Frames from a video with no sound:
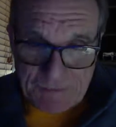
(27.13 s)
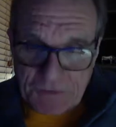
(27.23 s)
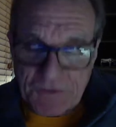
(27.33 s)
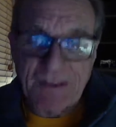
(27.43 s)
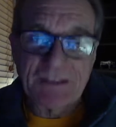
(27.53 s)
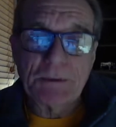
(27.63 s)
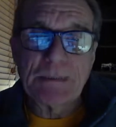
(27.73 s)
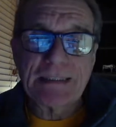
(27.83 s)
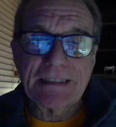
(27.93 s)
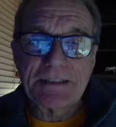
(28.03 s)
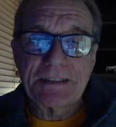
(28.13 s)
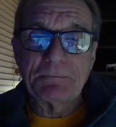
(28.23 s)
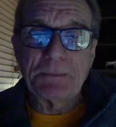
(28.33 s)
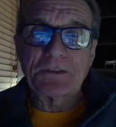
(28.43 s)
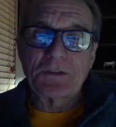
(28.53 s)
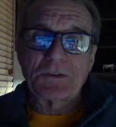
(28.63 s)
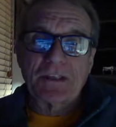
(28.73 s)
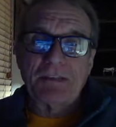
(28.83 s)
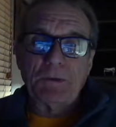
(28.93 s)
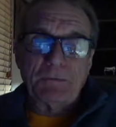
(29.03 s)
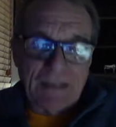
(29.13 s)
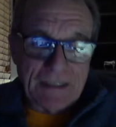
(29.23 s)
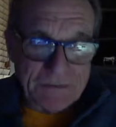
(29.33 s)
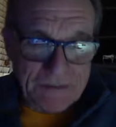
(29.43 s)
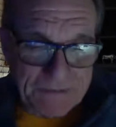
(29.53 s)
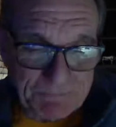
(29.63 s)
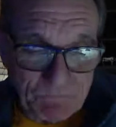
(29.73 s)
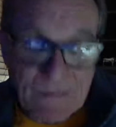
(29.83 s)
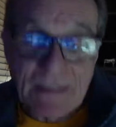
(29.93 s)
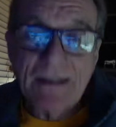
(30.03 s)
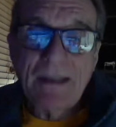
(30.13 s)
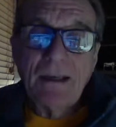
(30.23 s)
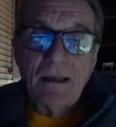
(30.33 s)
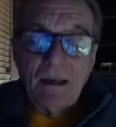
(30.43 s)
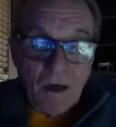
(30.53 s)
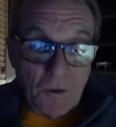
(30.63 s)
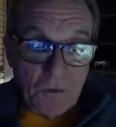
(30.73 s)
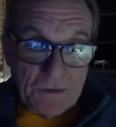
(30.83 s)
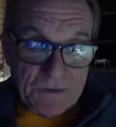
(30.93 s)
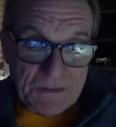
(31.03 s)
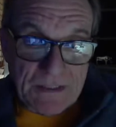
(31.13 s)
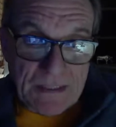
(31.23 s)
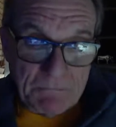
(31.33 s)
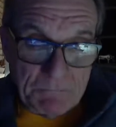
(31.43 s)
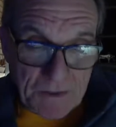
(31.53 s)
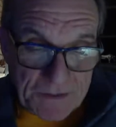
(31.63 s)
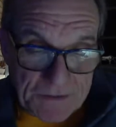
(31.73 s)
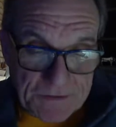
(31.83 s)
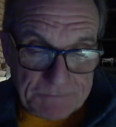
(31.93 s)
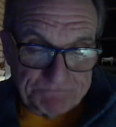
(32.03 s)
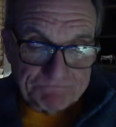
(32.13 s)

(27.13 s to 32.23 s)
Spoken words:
I'm not trying to imitate it, but just give you a flavour of it. Ode to King Boris.